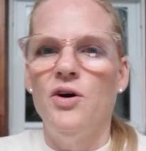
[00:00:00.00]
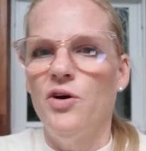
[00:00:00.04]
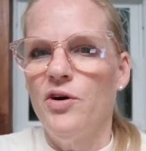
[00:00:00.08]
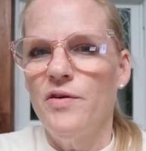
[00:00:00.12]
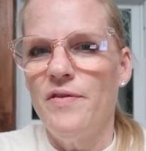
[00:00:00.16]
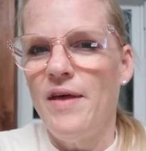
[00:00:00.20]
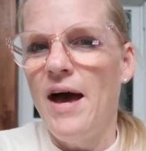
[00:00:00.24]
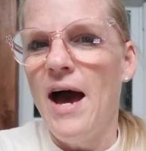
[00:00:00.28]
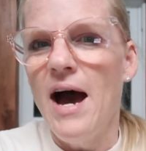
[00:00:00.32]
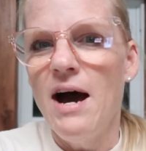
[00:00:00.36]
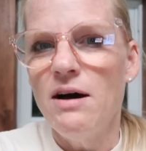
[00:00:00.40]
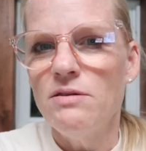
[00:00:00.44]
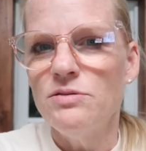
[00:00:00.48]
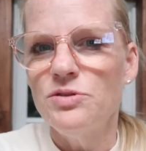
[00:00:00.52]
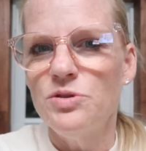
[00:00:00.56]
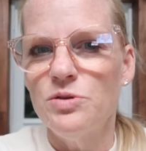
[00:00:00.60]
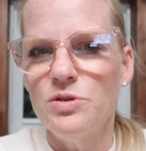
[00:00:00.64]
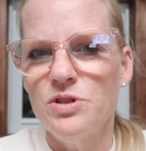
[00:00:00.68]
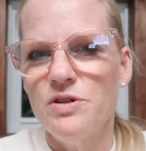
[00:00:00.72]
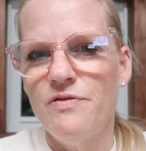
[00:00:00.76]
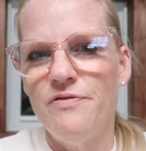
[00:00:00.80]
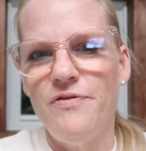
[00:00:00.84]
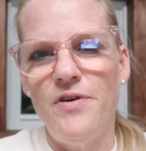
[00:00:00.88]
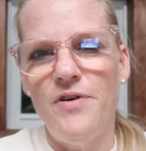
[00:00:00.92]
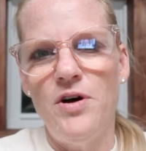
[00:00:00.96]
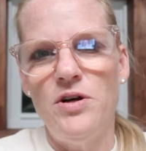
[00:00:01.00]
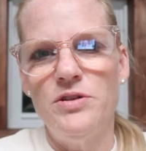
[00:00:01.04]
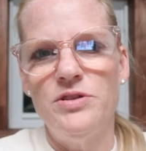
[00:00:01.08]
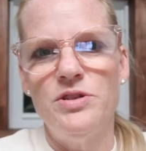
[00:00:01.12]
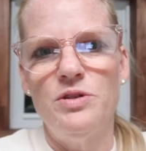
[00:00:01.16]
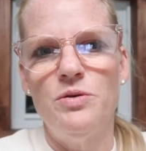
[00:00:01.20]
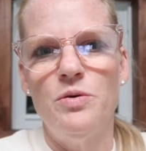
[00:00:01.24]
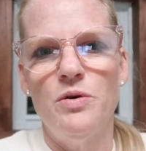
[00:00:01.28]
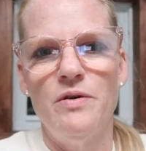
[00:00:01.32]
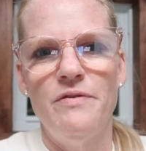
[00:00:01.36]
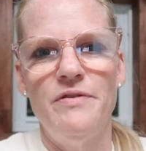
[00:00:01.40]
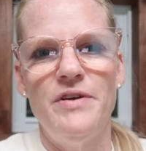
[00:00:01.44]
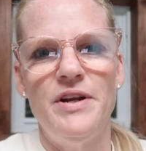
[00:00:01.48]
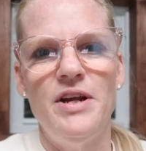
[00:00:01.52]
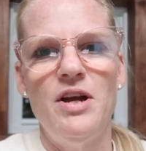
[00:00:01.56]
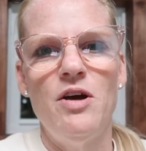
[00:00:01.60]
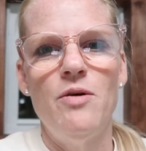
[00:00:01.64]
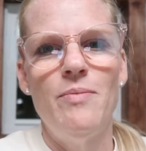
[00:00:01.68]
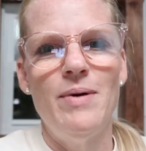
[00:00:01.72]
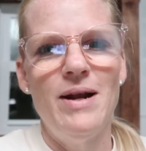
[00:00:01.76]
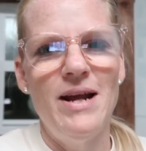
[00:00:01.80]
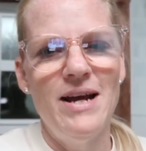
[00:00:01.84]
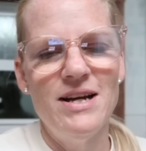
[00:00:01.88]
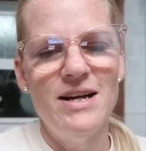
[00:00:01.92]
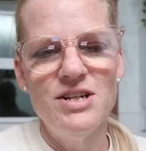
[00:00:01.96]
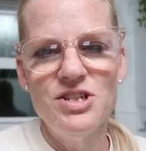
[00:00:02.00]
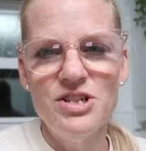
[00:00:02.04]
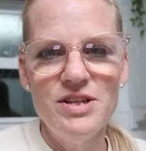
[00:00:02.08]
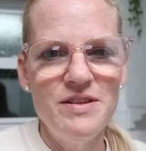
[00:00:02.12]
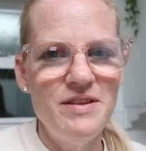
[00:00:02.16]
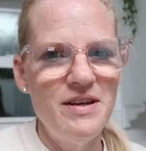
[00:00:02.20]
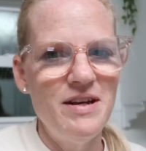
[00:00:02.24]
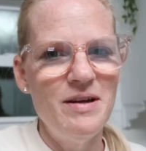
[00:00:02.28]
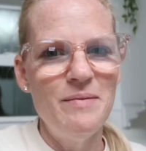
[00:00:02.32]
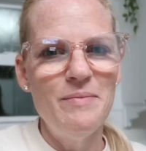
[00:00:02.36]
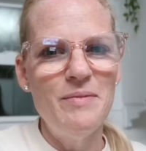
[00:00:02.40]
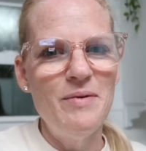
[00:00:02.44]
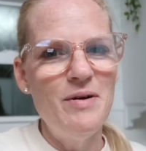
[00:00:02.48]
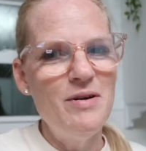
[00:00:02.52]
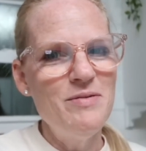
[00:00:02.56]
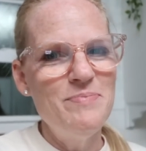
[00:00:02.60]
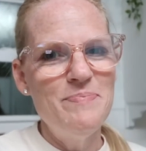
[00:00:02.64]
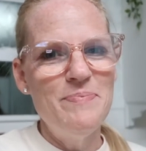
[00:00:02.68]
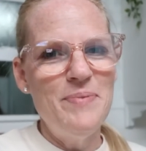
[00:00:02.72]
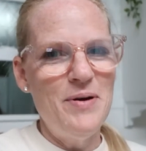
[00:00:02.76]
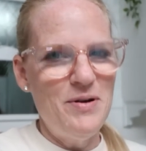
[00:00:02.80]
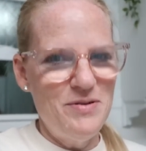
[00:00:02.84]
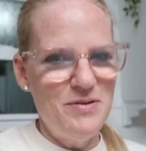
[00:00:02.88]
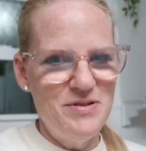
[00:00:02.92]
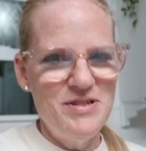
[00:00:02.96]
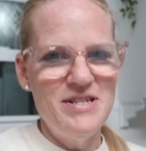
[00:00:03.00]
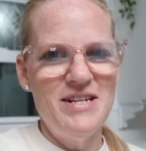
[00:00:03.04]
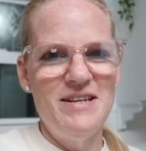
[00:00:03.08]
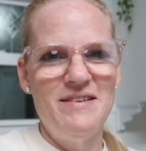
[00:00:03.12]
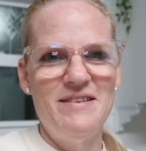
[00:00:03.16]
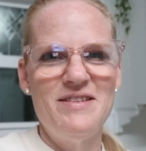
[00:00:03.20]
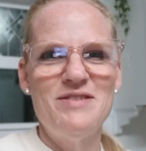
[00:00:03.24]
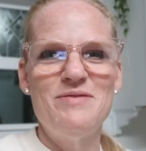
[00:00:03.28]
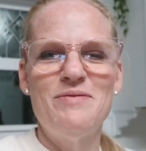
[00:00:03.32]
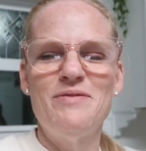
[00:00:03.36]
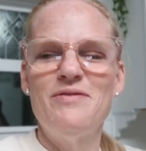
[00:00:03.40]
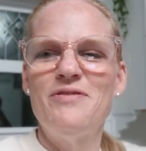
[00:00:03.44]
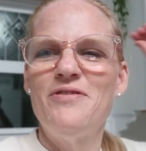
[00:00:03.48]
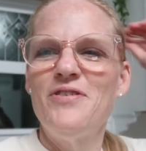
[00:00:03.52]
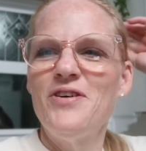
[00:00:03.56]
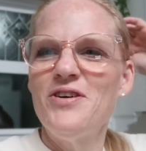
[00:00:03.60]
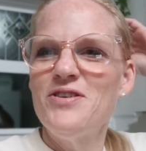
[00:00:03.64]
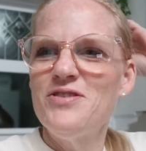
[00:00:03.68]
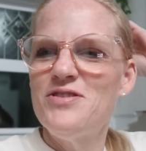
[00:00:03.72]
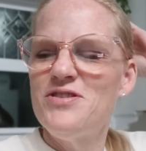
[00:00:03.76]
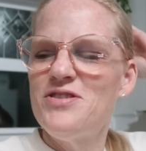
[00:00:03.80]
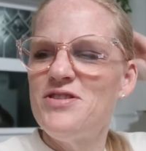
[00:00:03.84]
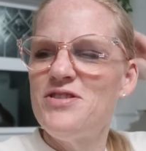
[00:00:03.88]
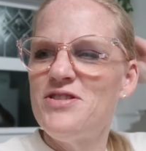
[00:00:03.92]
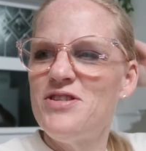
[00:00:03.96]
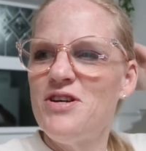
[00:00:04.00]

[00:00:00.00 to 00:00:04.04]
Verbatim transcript: or the outdoor fall decor video, but I actually think I'm posting this one first.